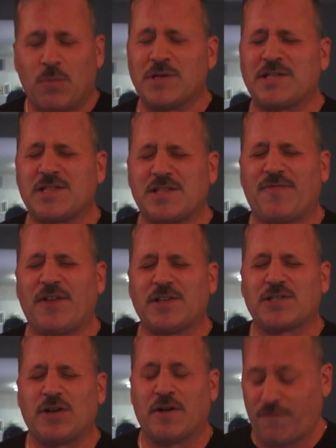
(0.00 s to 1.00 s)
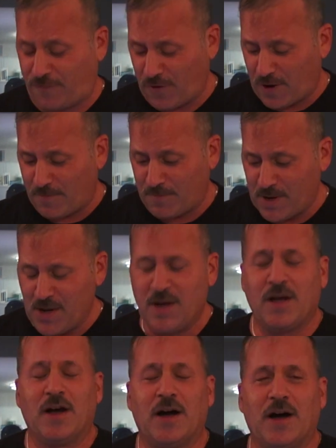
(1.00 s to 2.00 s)
What's this villain song from
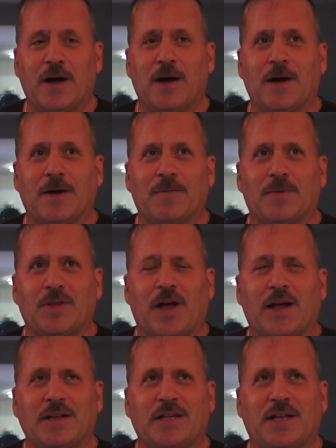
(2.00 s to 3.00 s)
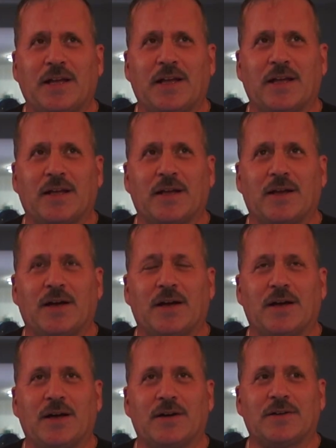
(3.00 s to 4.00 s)
Lion King?
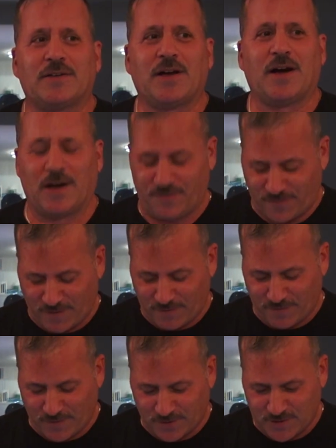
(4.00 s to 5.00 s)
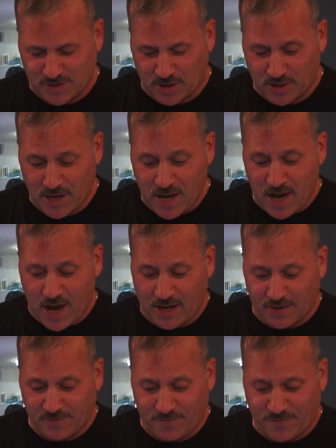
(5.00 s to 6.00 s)
God, favorite villain song
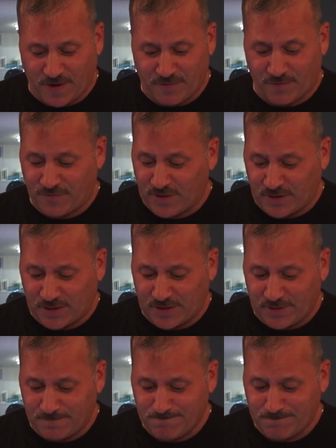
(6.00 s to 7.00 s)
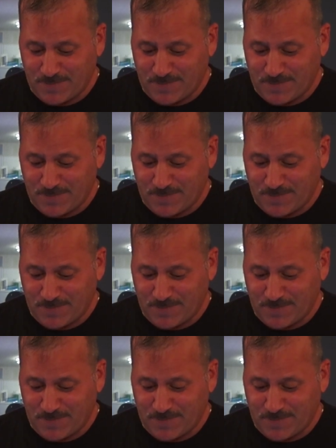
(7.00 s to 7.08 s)
and favorite villain.